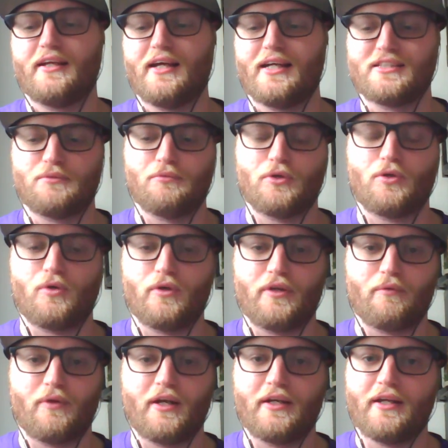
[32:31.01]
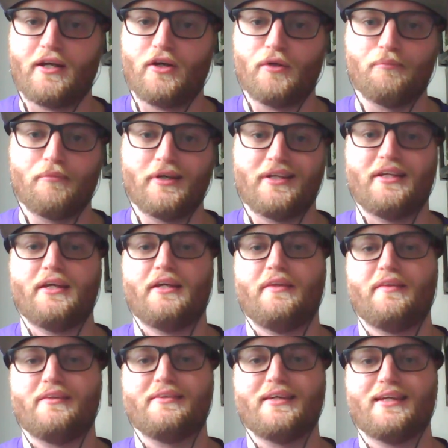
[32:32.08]
As I'm recording right now on Monday,
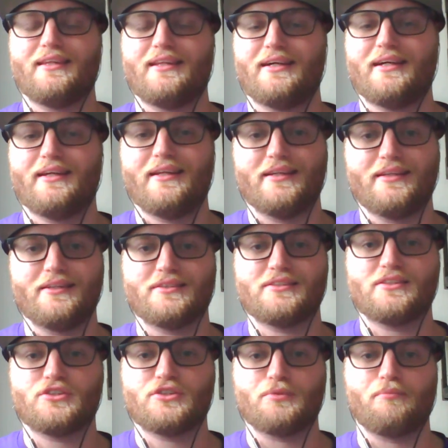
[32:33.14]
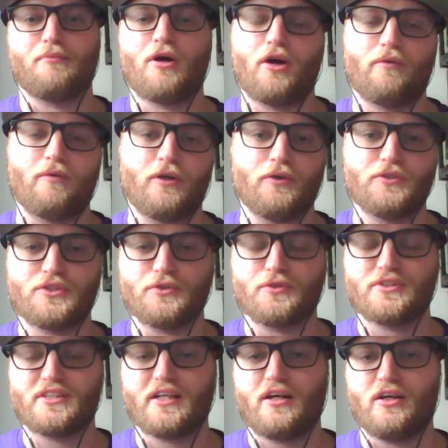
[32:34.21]
the deadline is tomorrow,
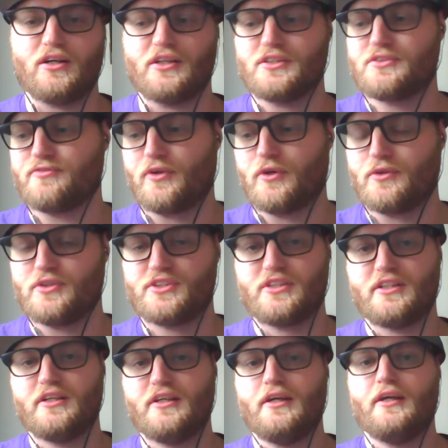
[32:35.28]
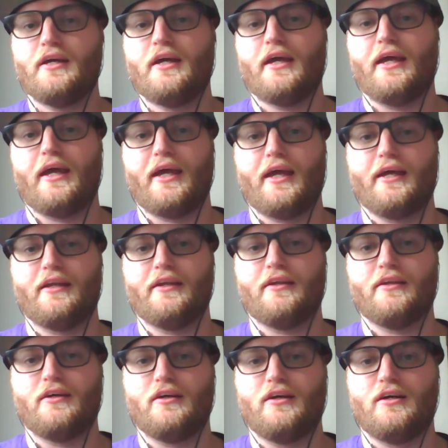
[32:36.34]
Tuesday, August 1st,
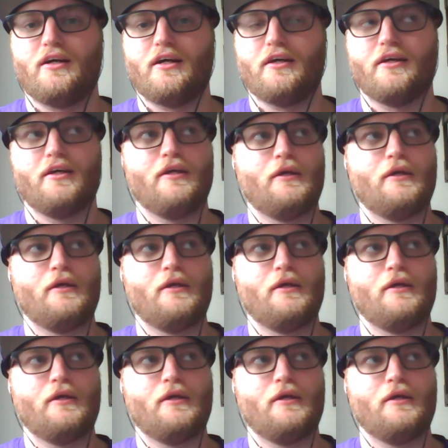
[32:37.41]
and I